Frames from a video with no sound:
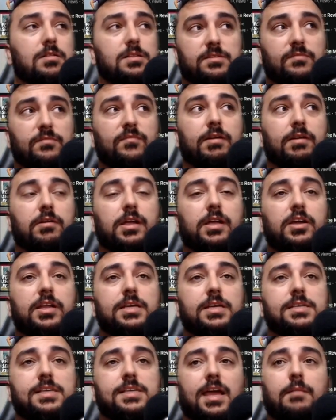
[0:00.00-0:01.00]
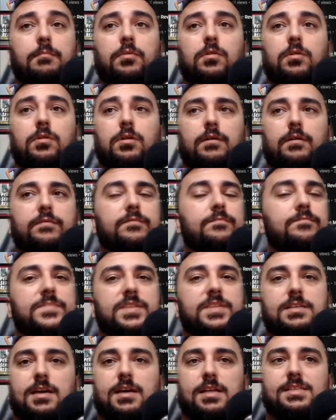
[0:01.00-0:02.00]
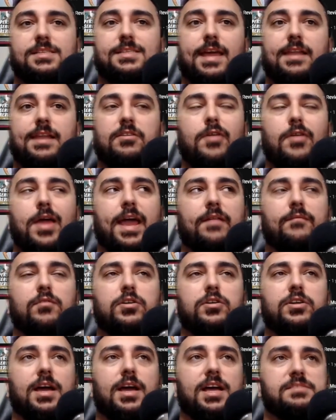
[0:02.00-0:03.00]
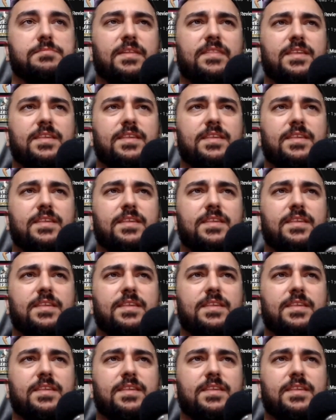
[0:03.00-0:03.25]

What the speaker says: It's a very good example of this kind of standard advertisement.